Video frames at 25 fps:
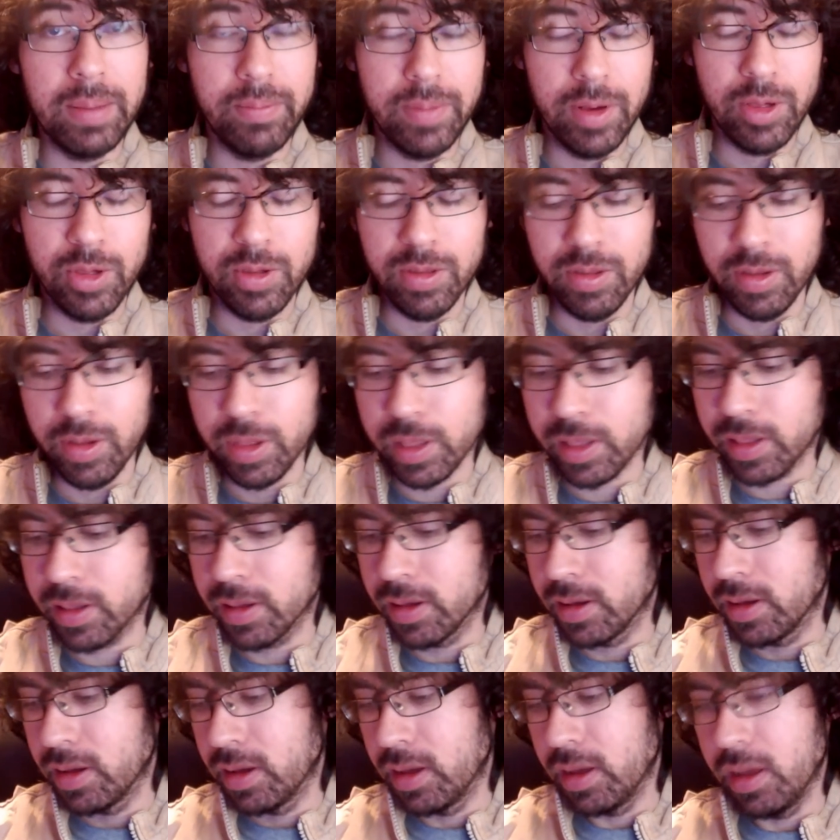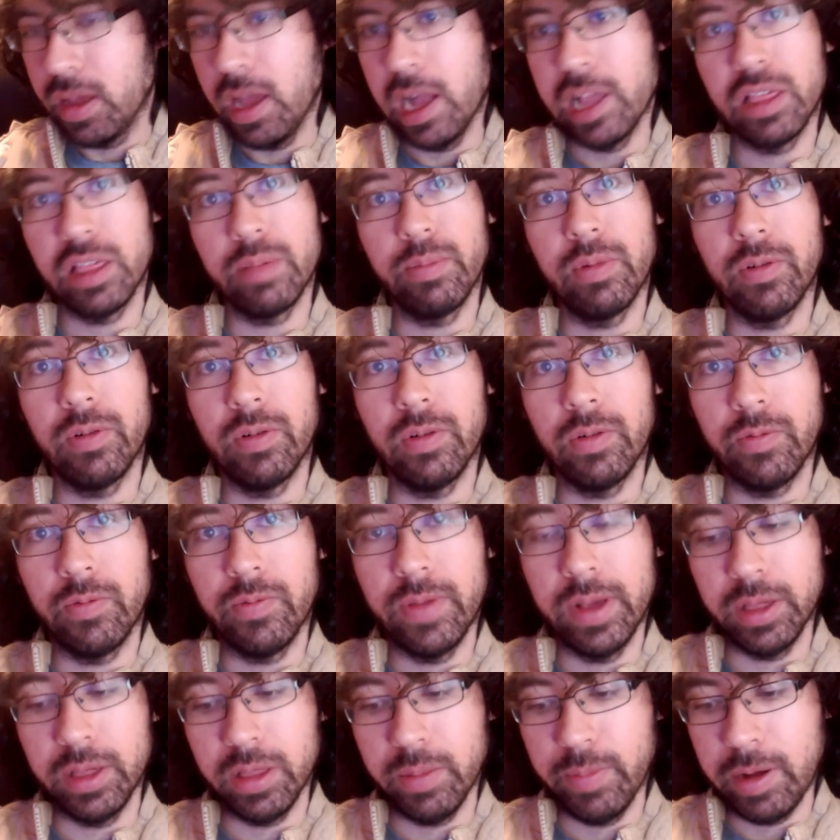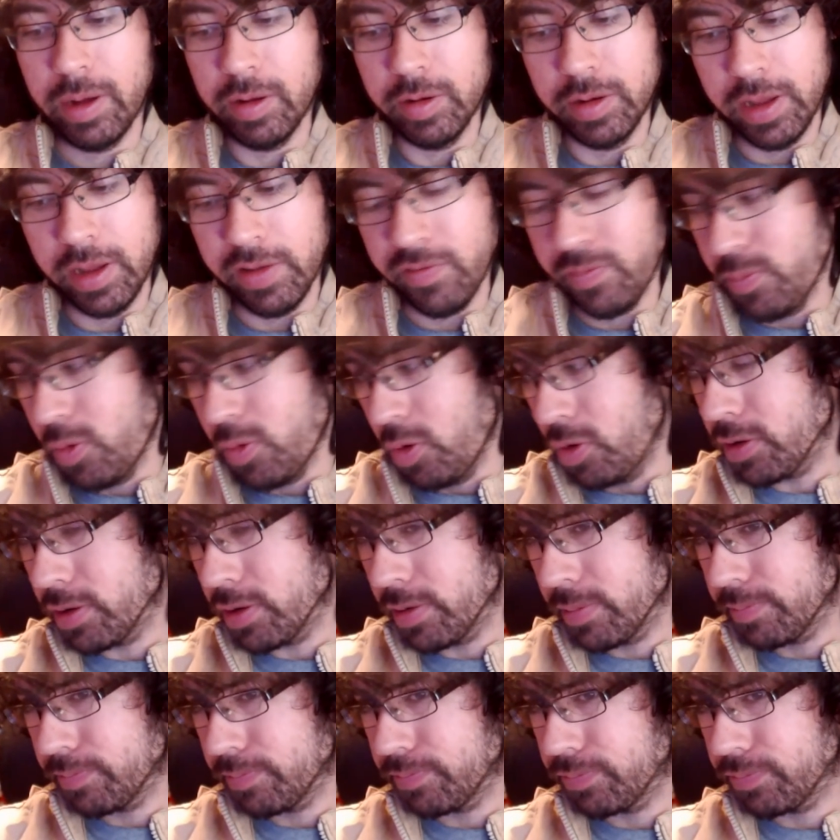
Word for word: I mentioned this, and some other things about Deathmark.